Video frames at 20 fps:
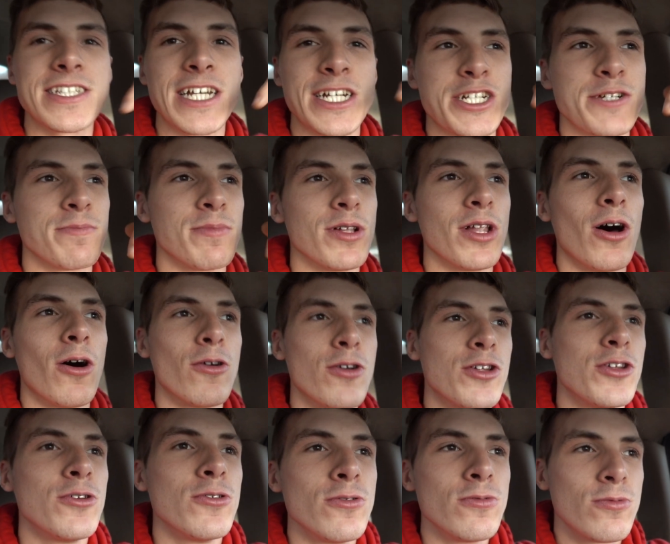section below,
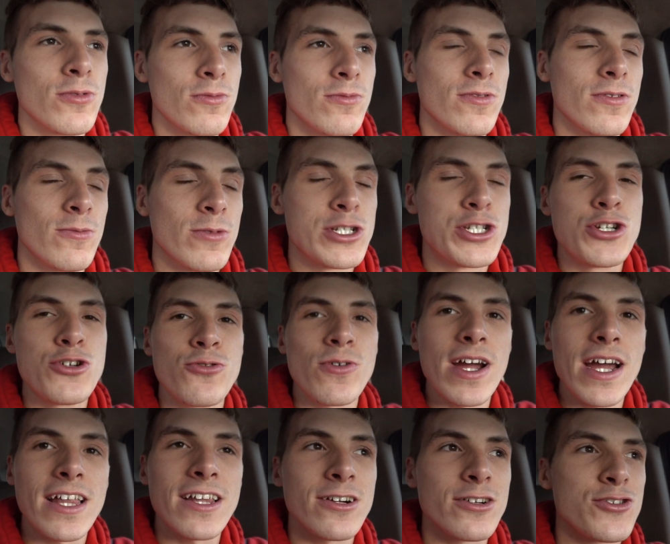would you
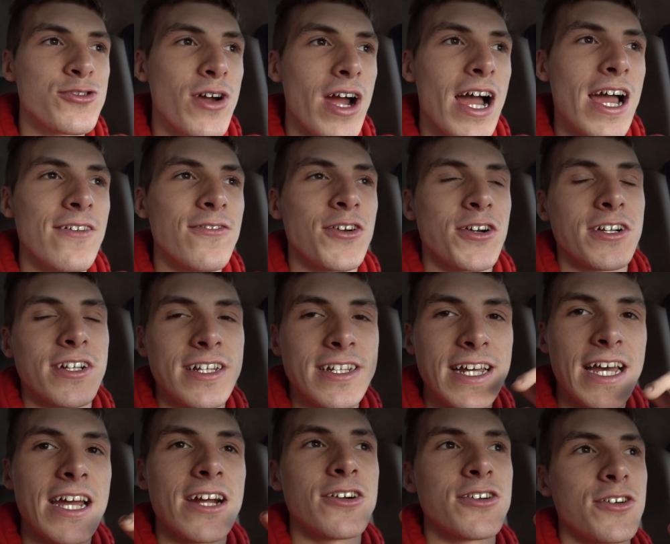rather drive during the
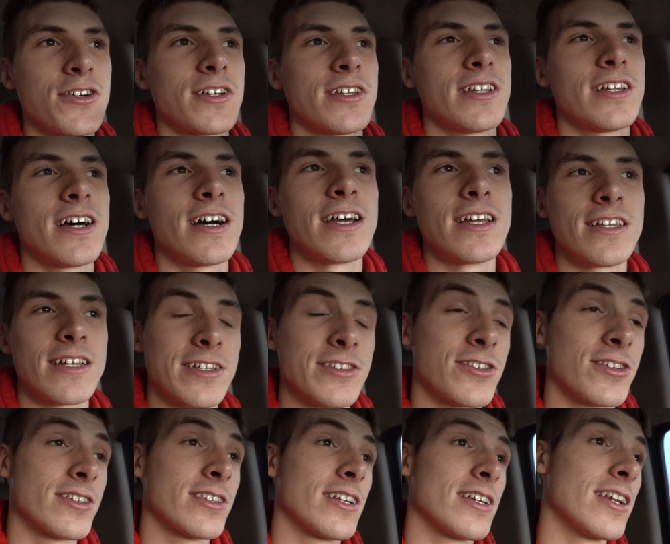day or during the night? Like,
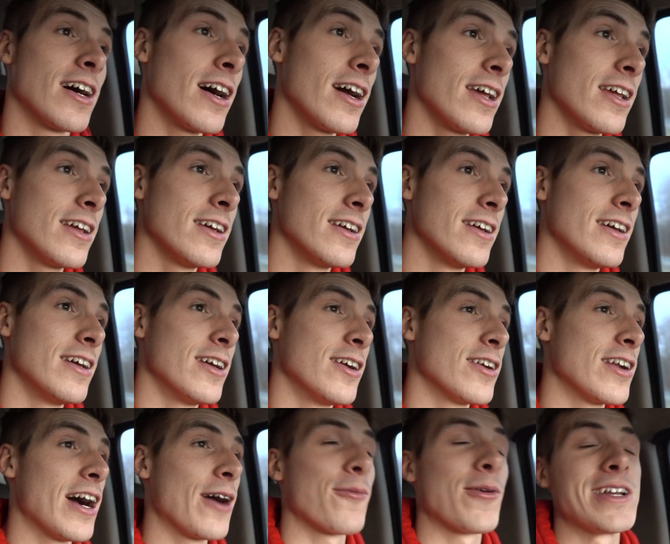during the night,
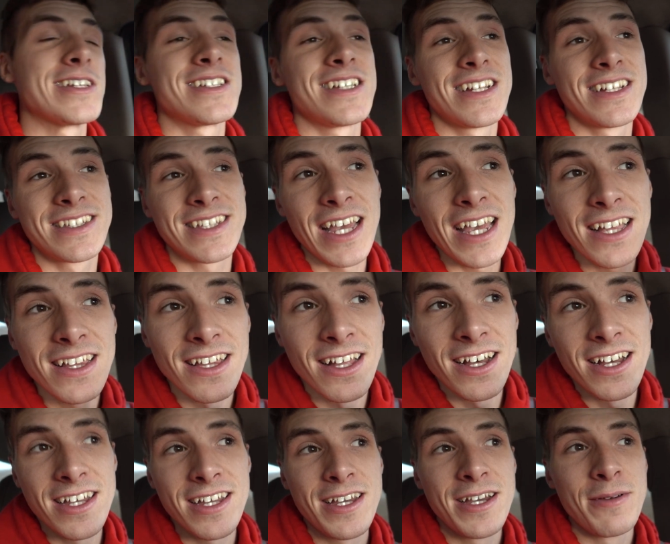you're not wasting
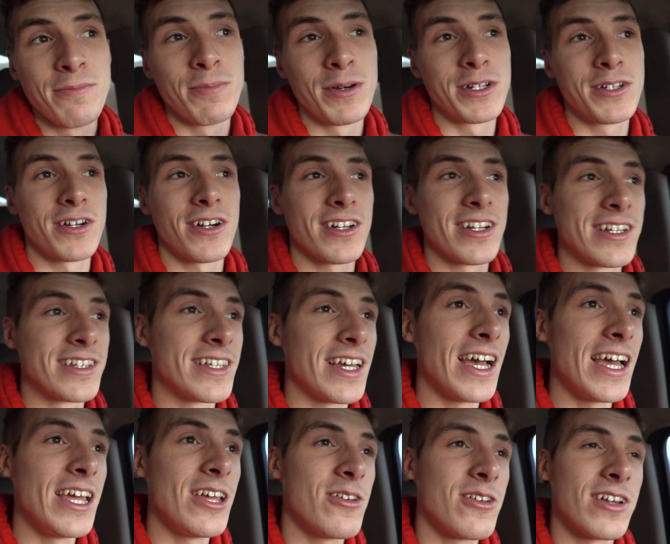daylight, but during the
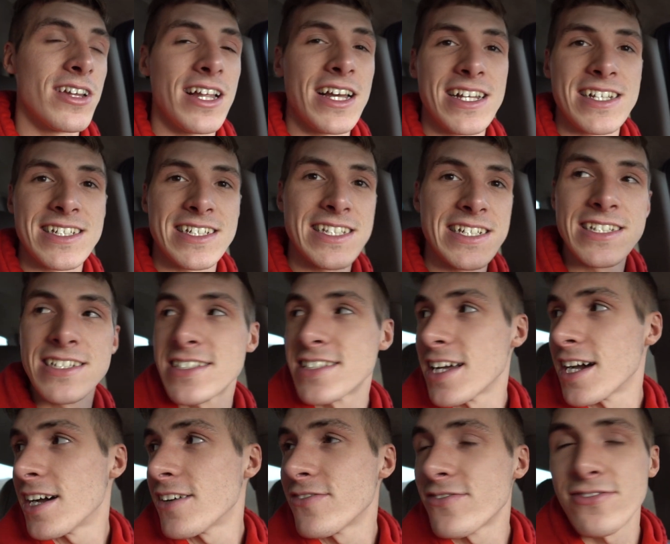day, you can, like, see
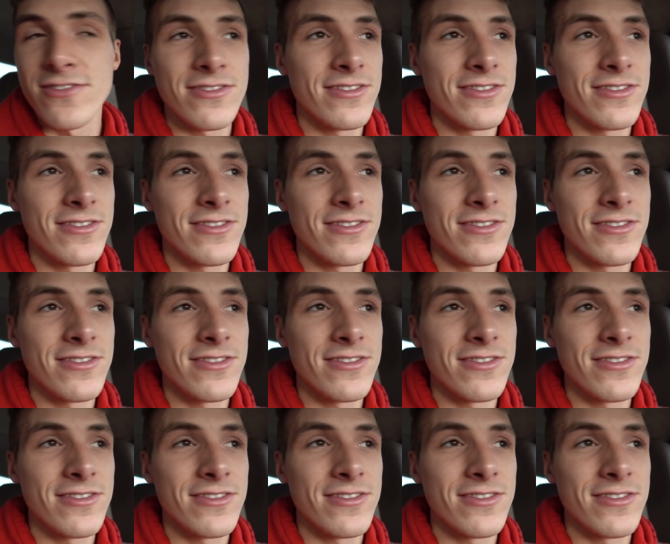stuff.